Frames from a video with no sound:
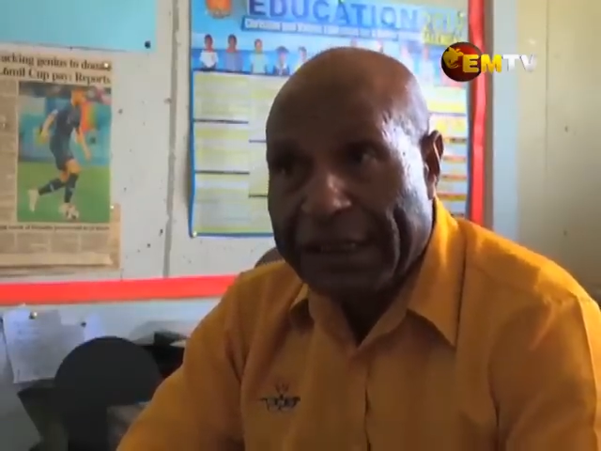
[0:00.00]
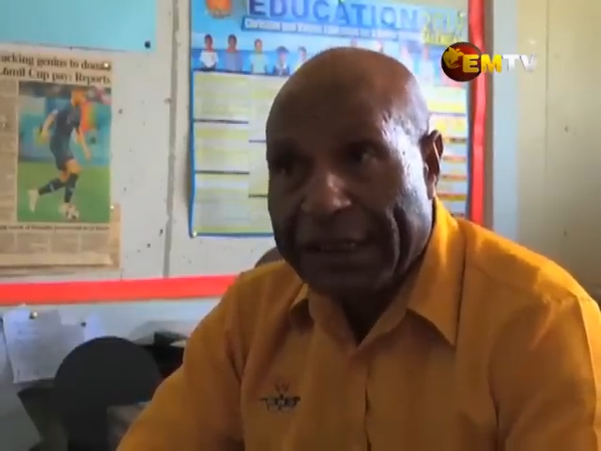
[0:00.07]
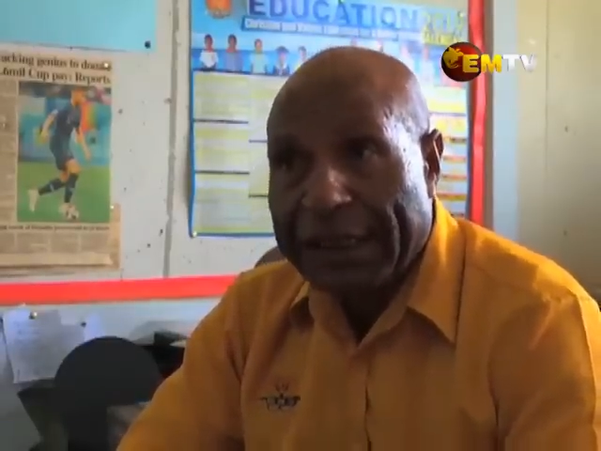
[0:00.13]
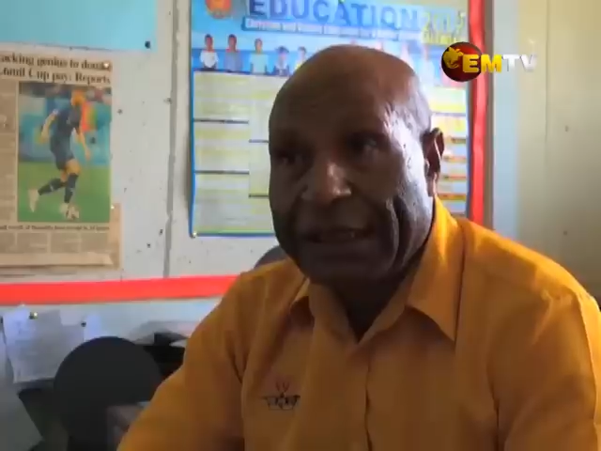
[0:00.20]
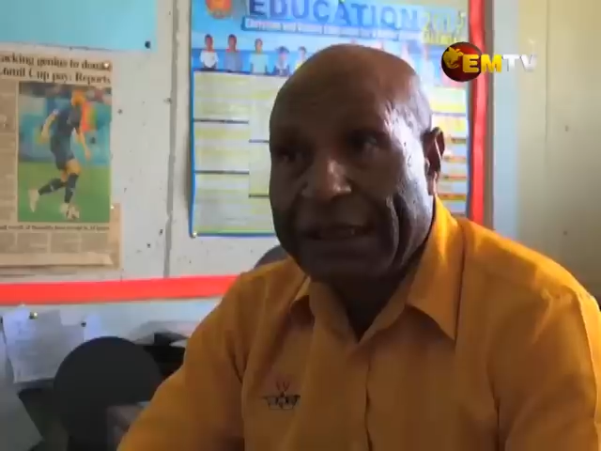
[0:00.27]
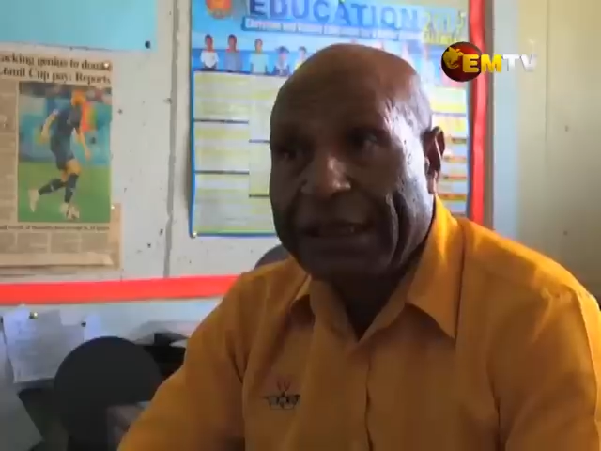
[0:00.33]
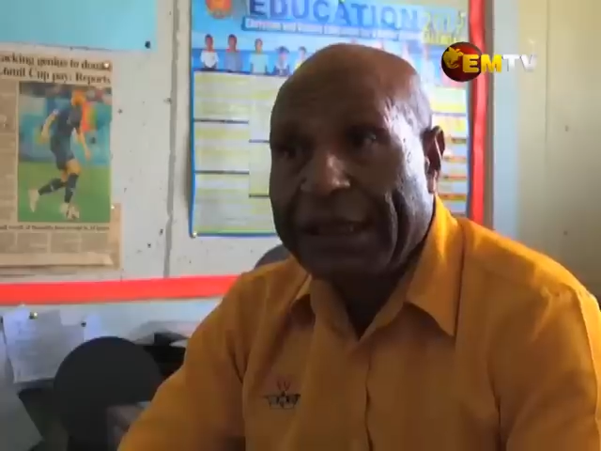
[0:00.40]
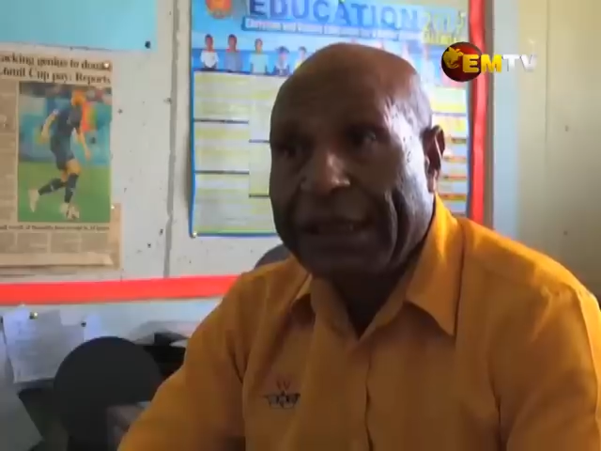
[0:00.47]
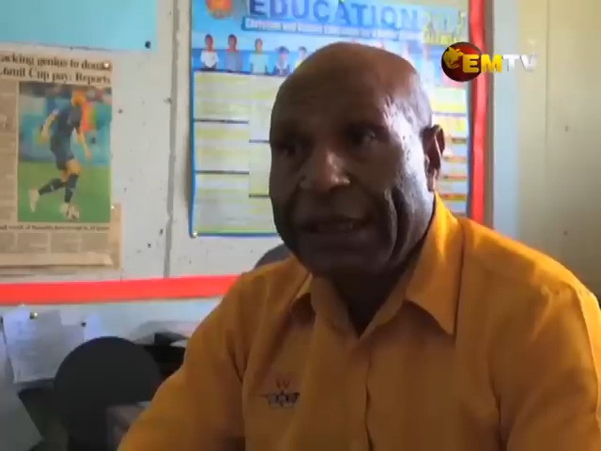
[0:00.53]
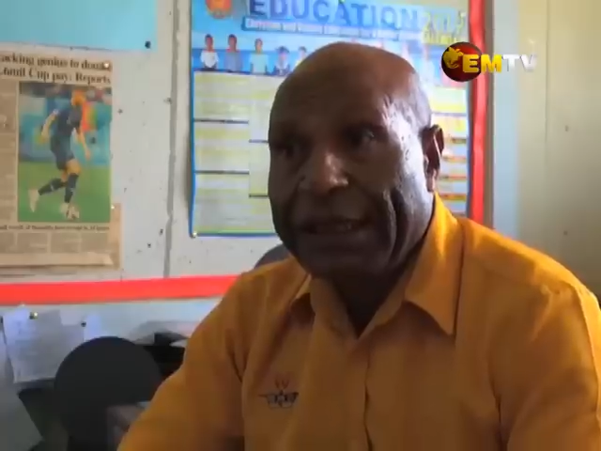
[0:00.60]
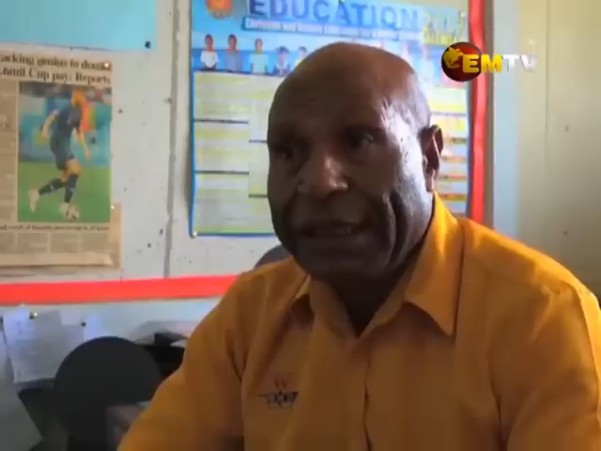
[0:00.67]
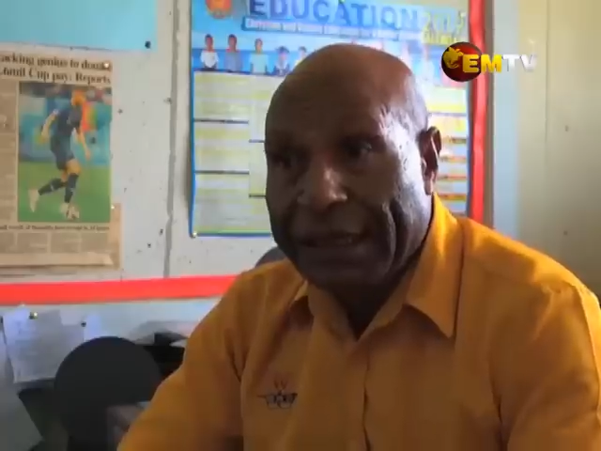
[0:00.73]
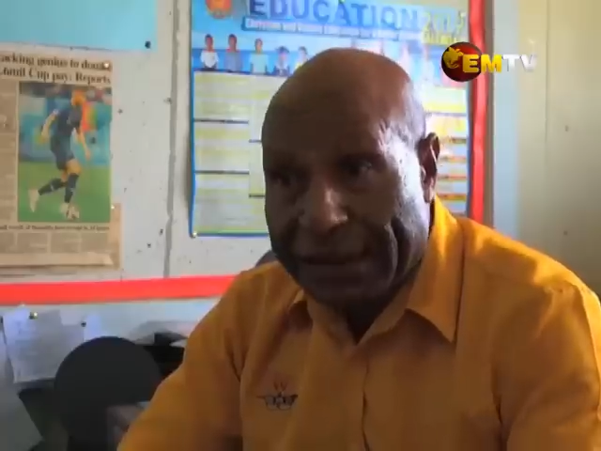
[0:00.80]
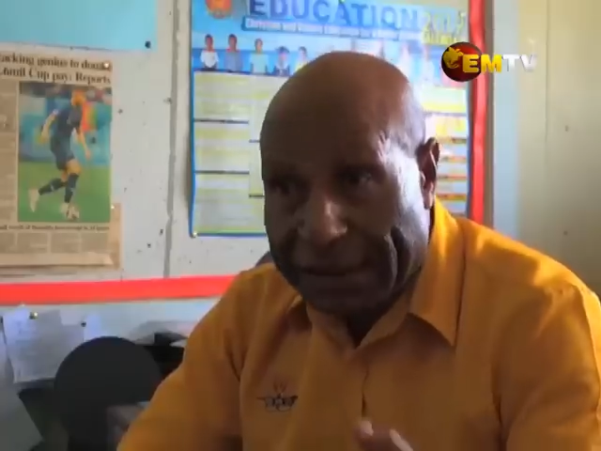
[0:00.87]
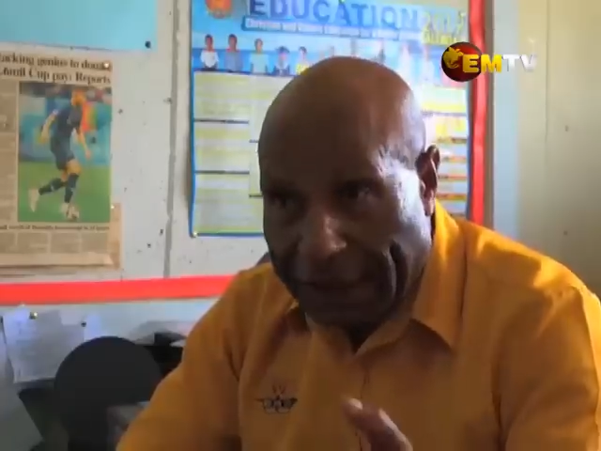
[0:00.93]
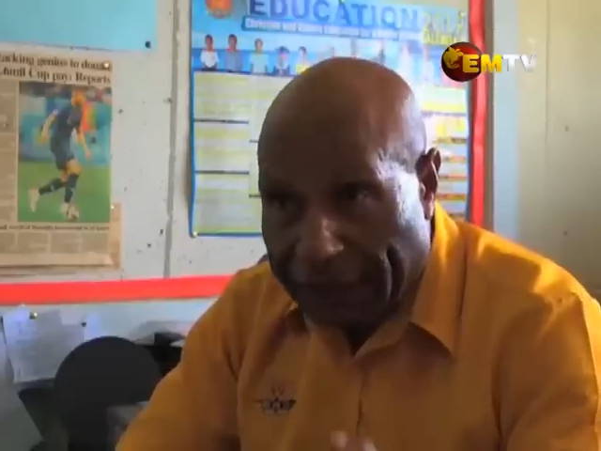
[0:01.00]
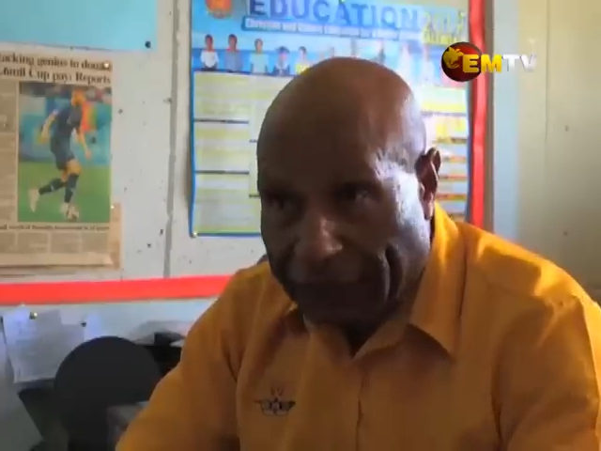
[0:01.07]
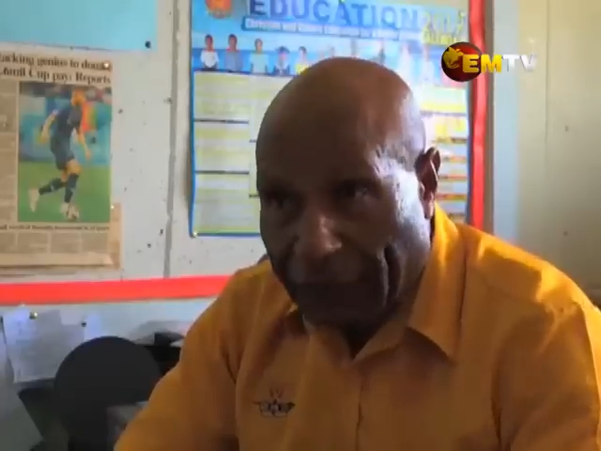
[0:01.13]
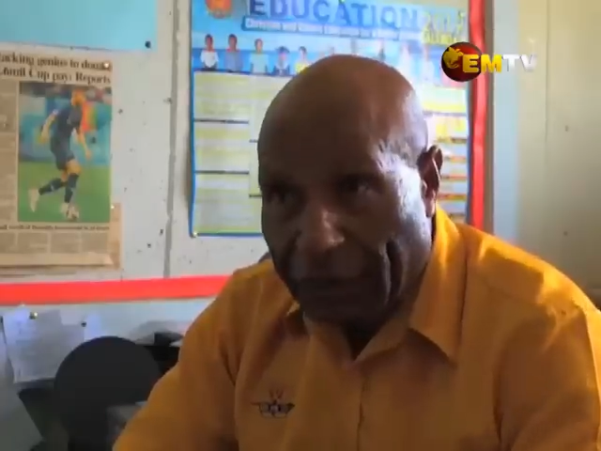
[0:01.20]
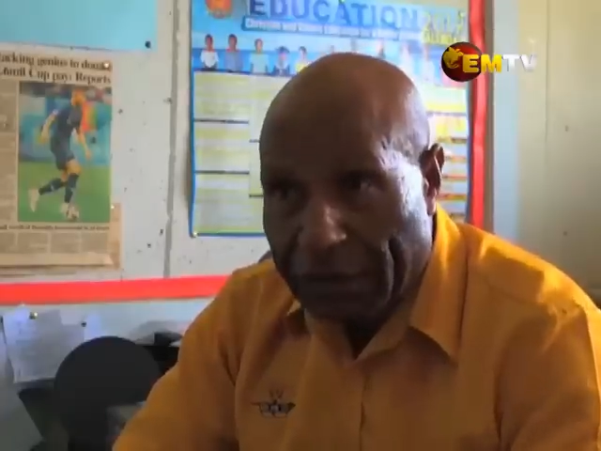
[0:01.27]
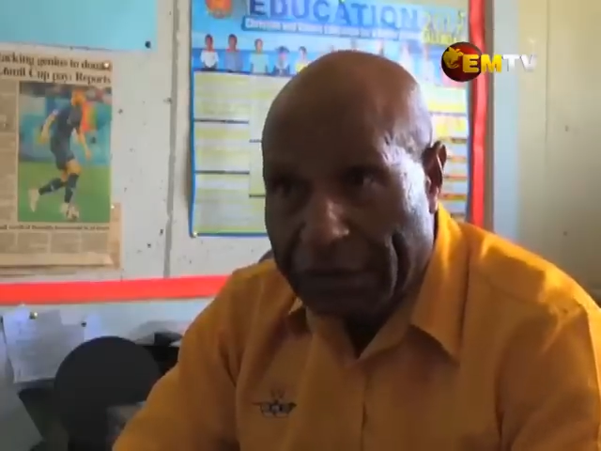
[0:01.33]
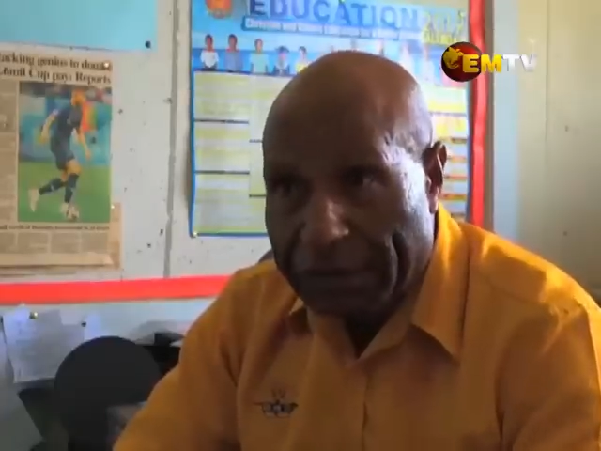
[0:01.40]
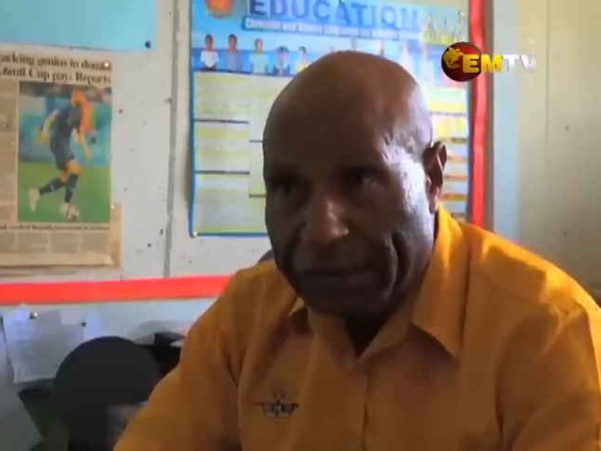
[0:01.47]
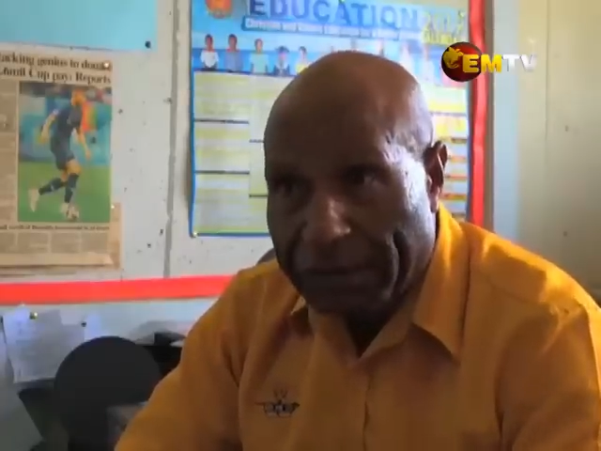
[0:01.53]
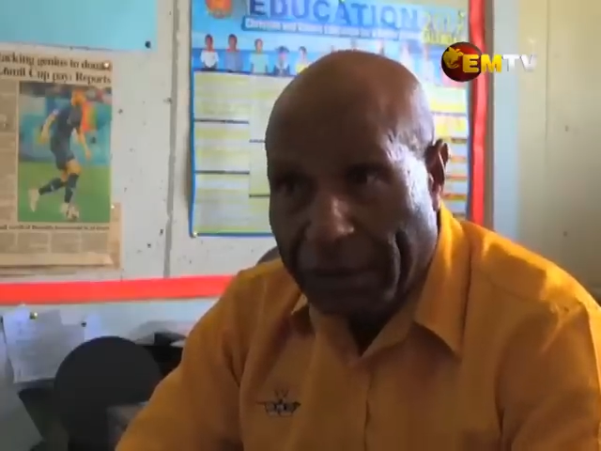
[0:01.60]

that he is at fault,